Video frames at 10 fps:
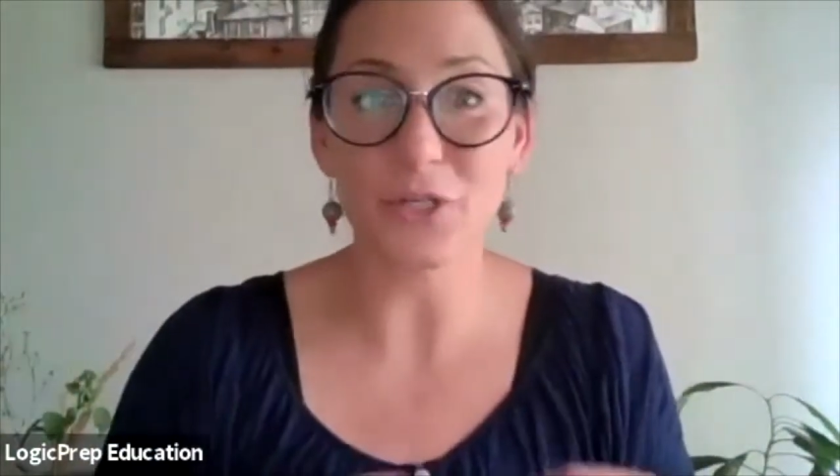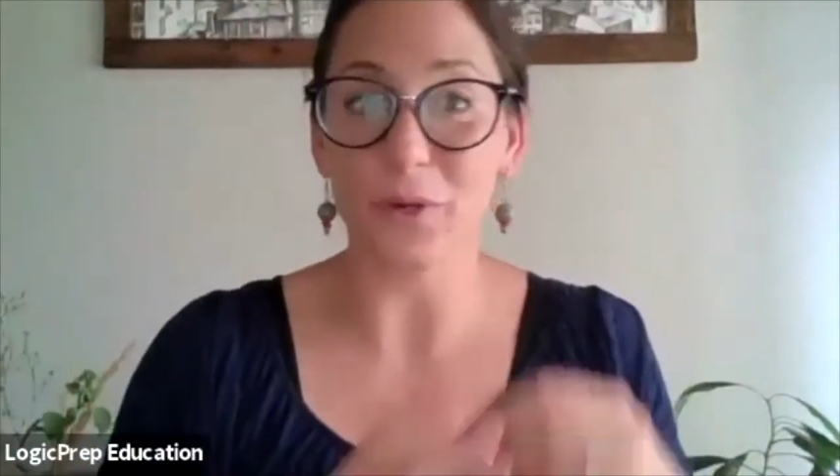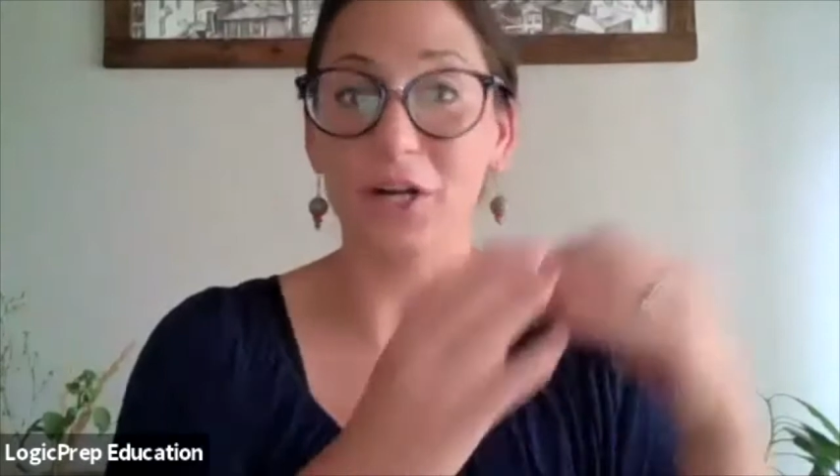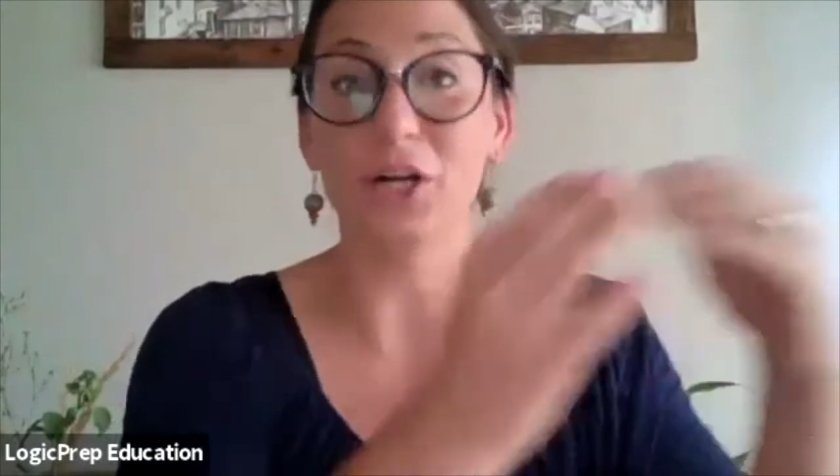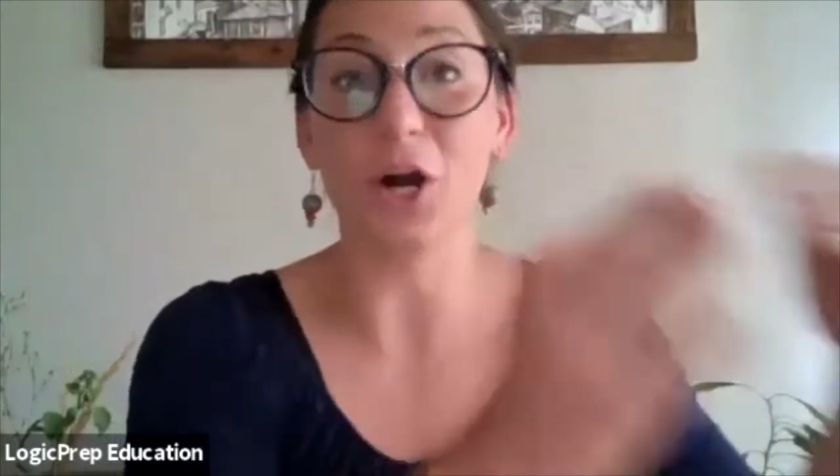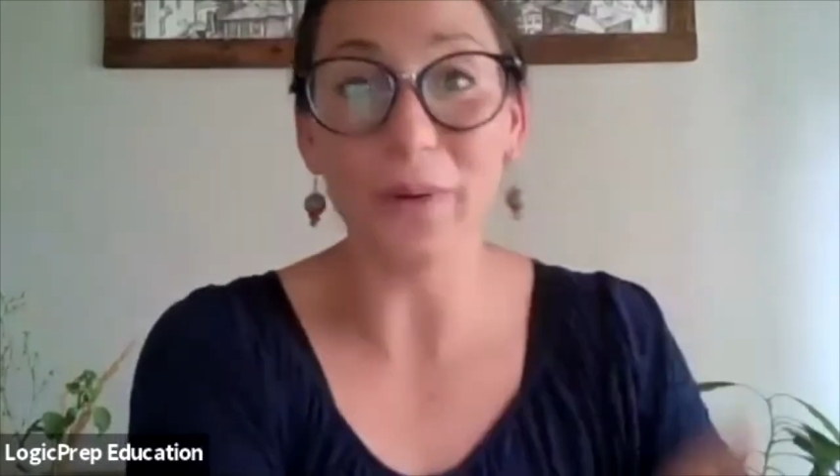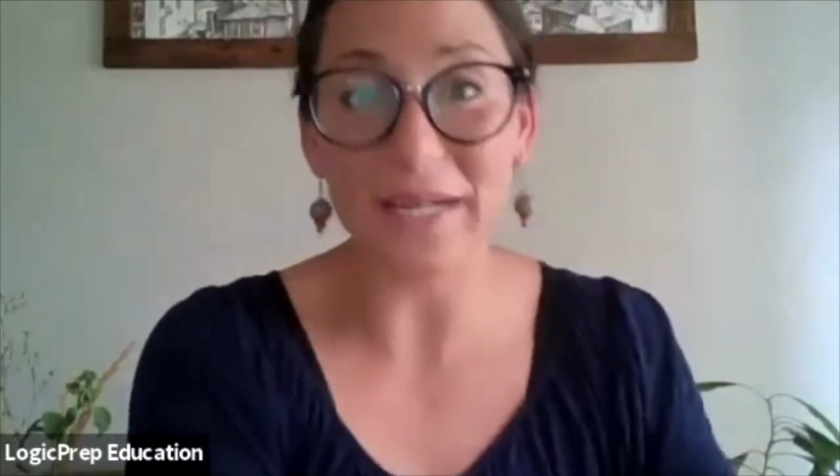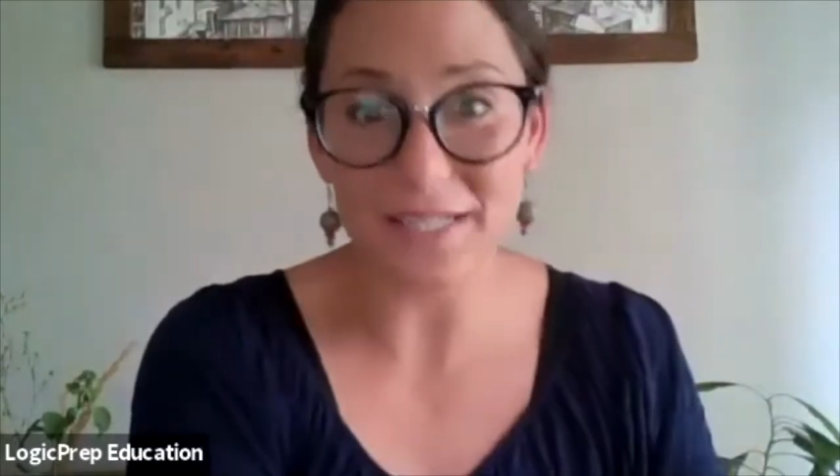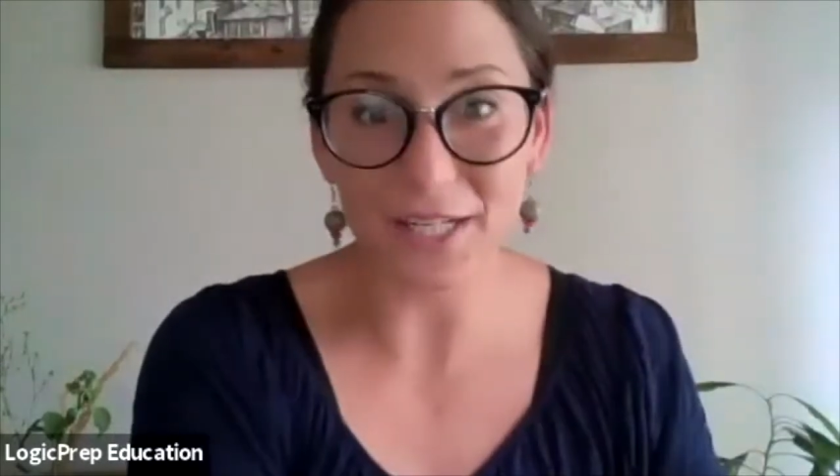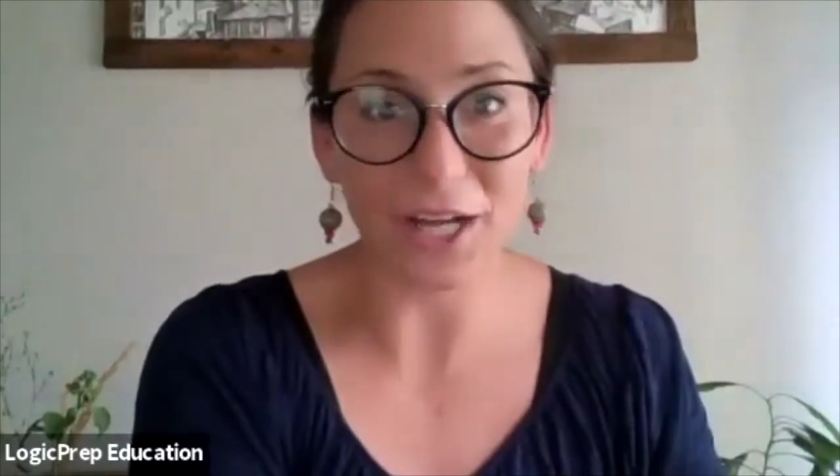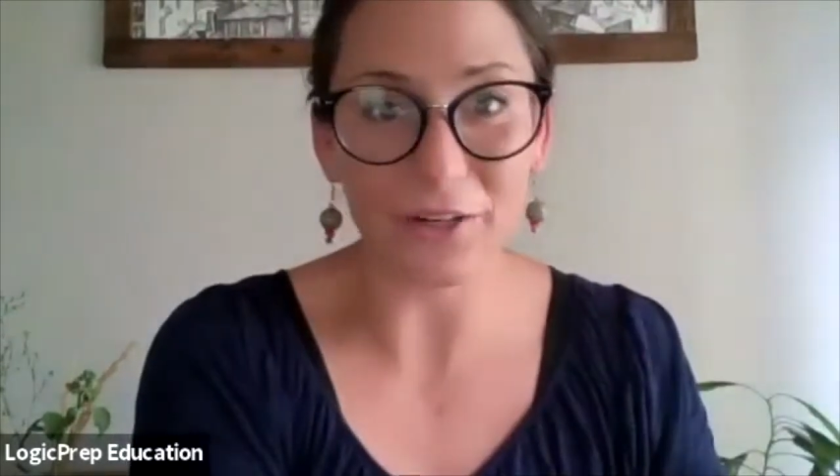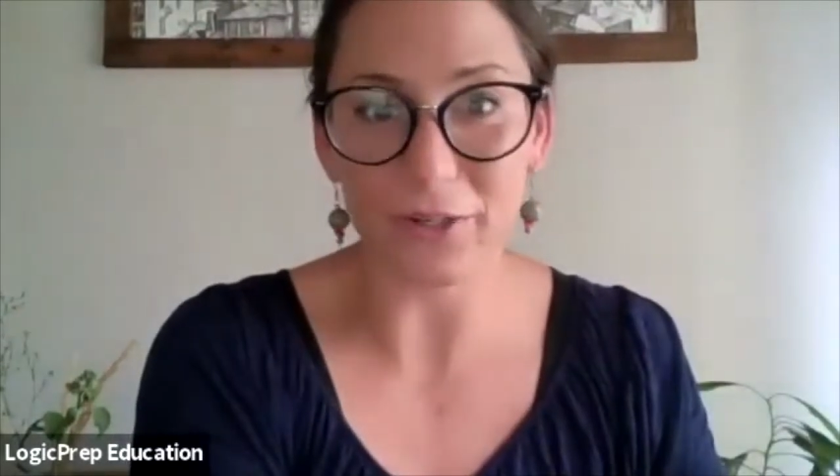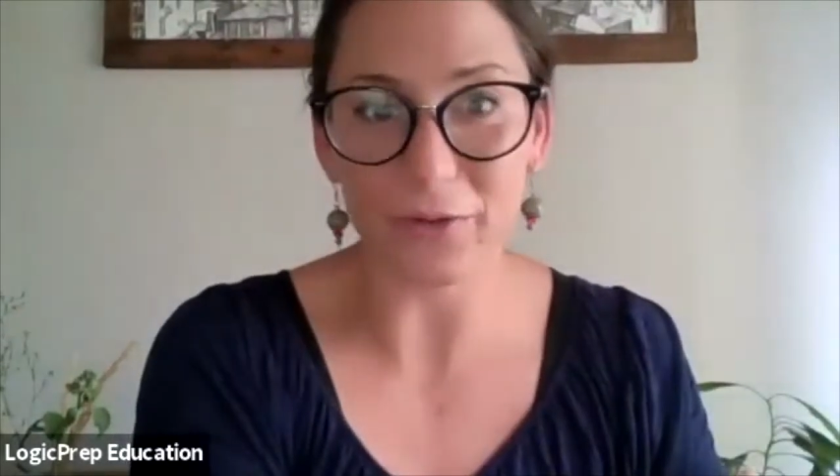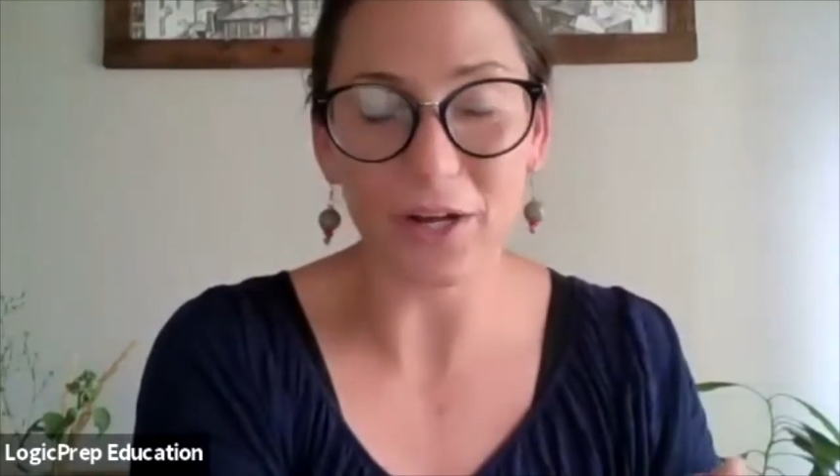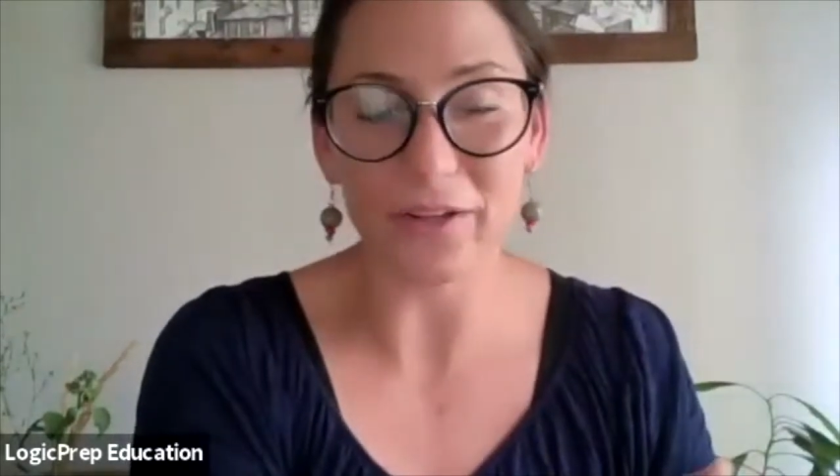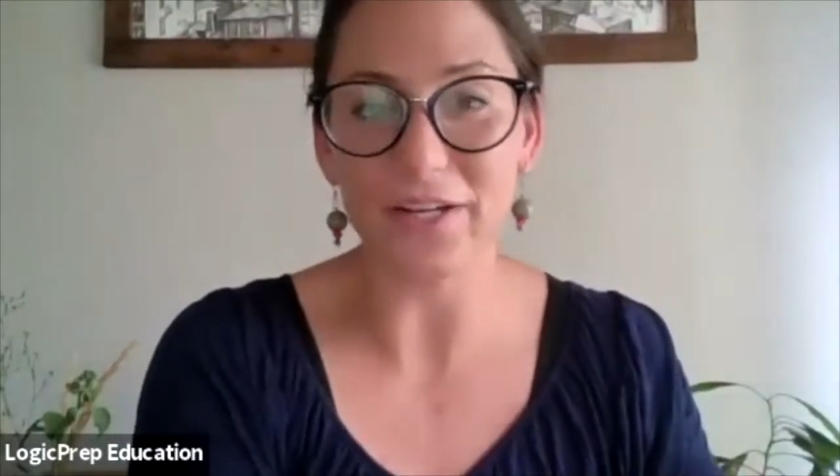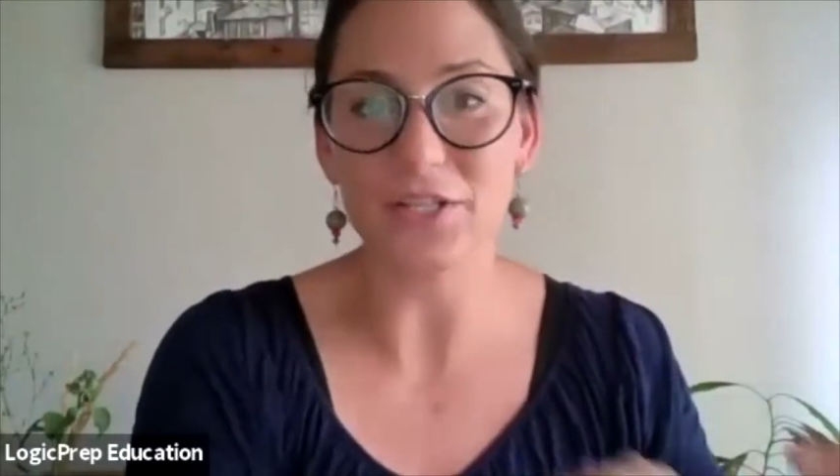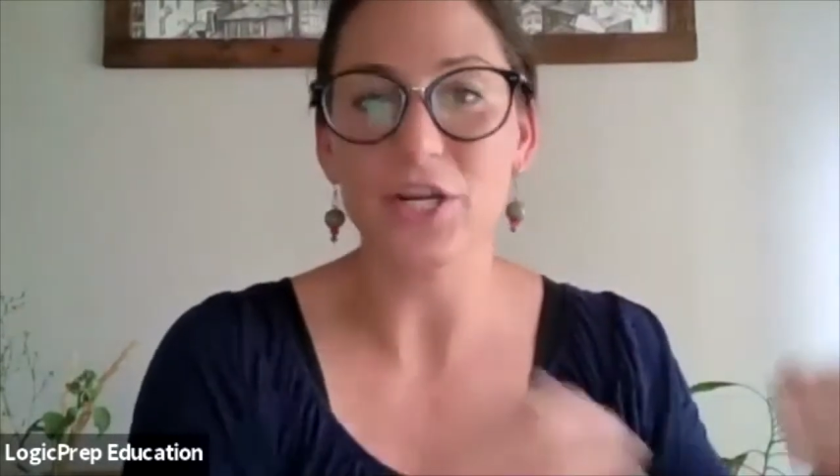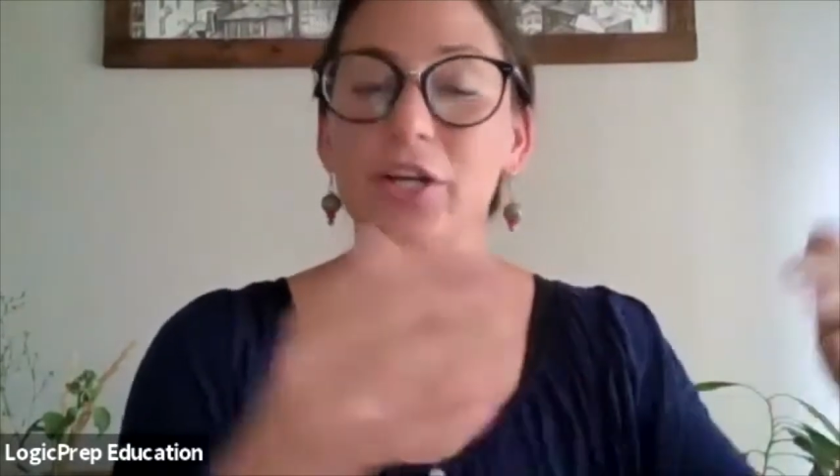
you are going to Colorado College,